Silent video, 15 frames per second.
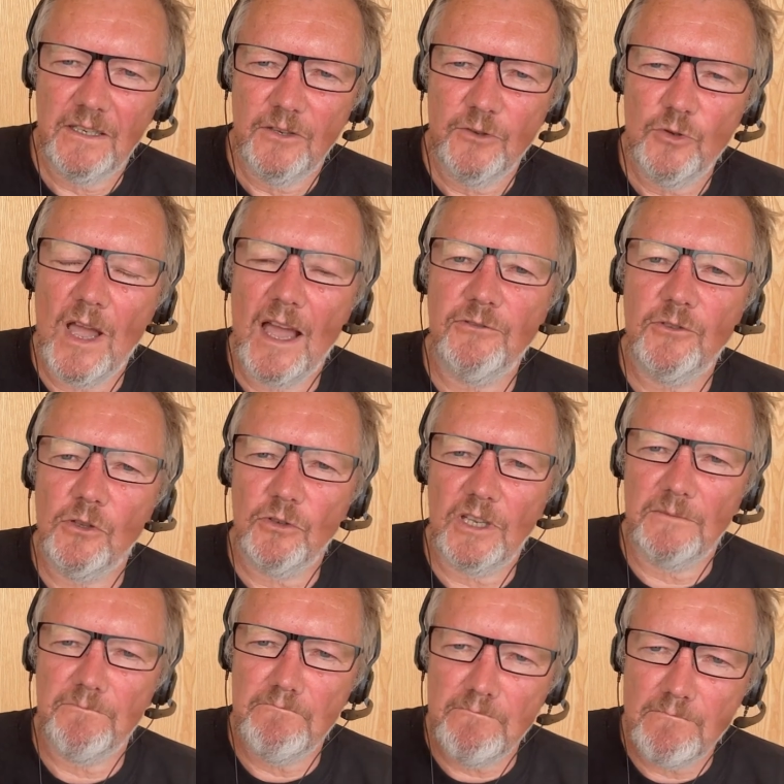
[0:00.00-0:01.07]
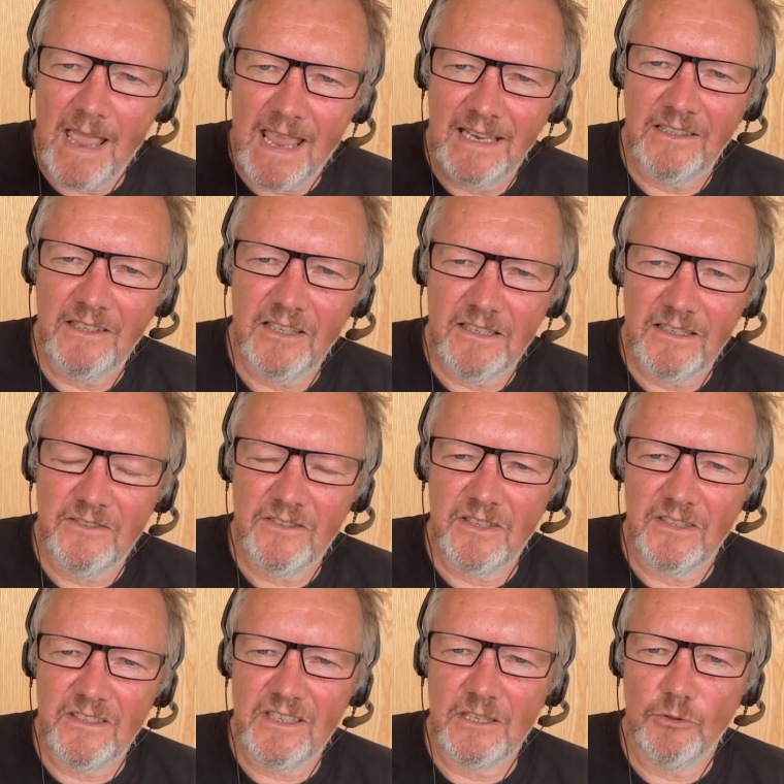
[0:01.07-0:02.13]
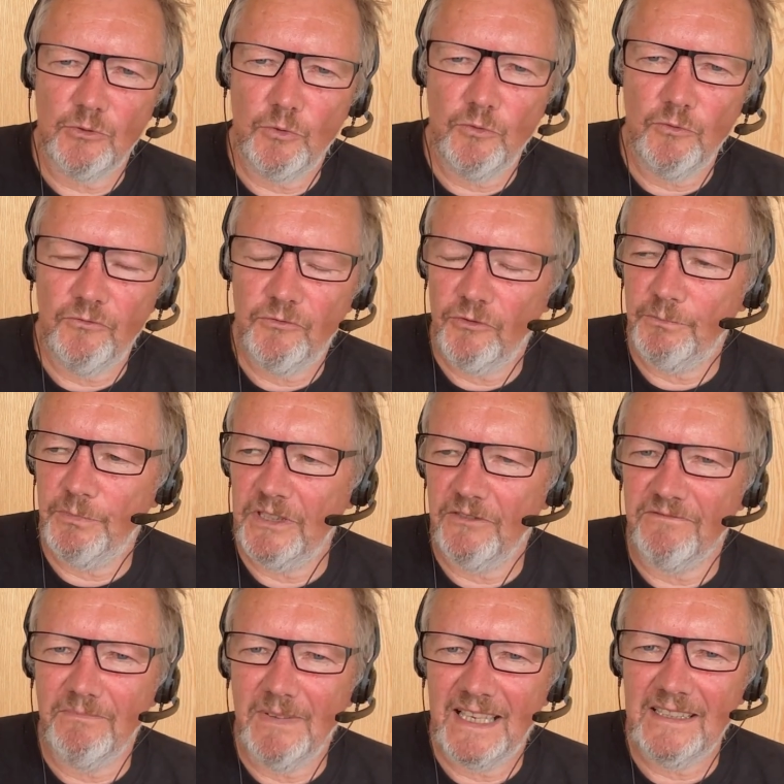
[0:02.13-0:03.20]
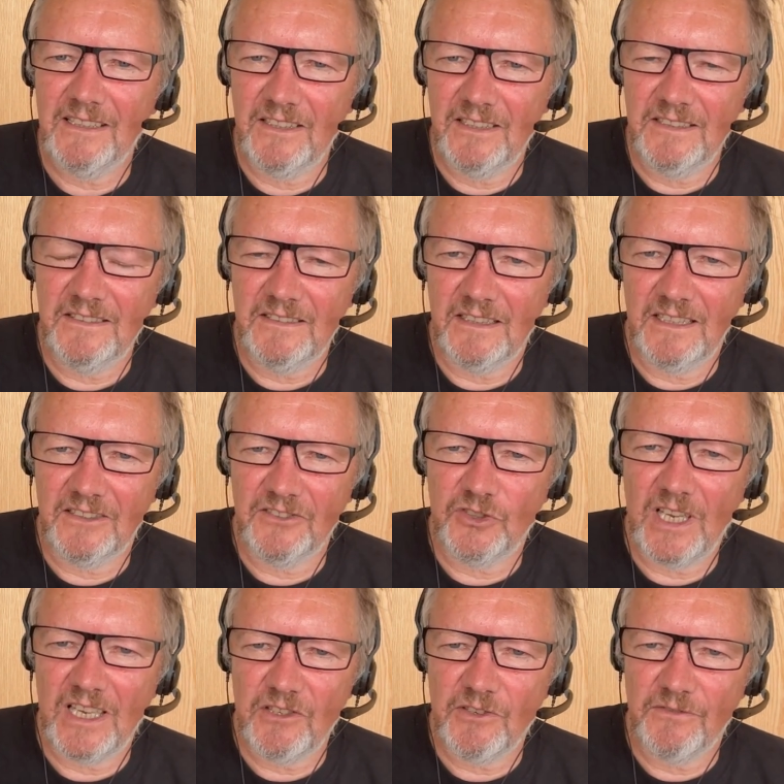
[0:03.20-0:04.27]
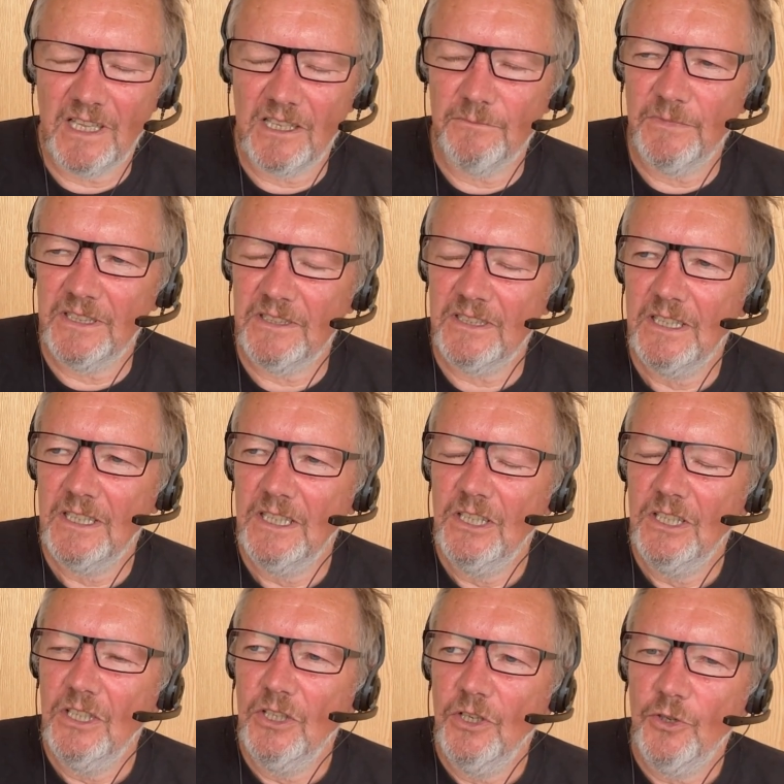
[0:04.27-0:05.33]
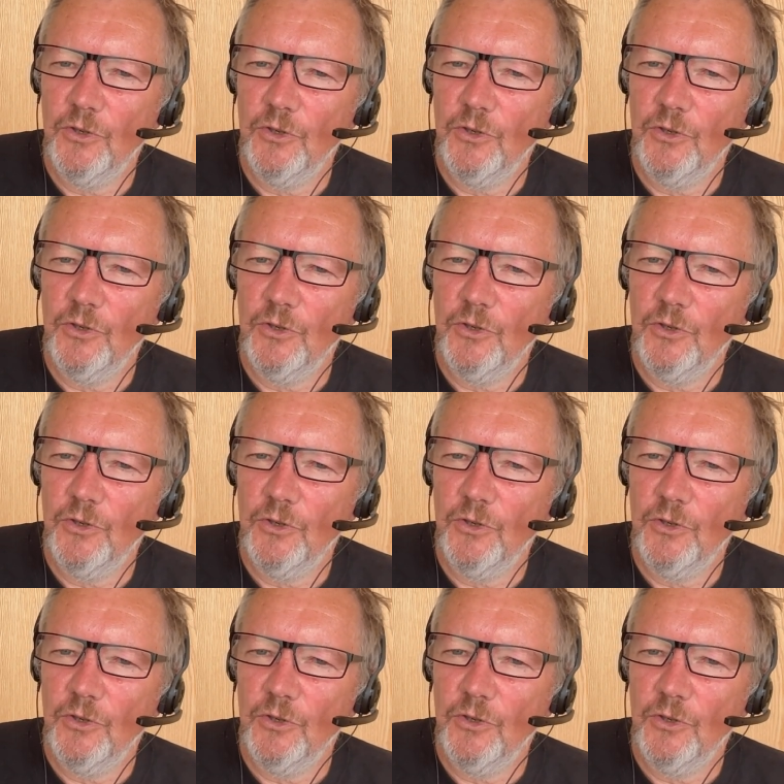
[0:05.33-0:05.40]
Mm-hmm. You have to look at maintenance and the CO2 footprint of maintenance and exchange of elements. Mm-hmm.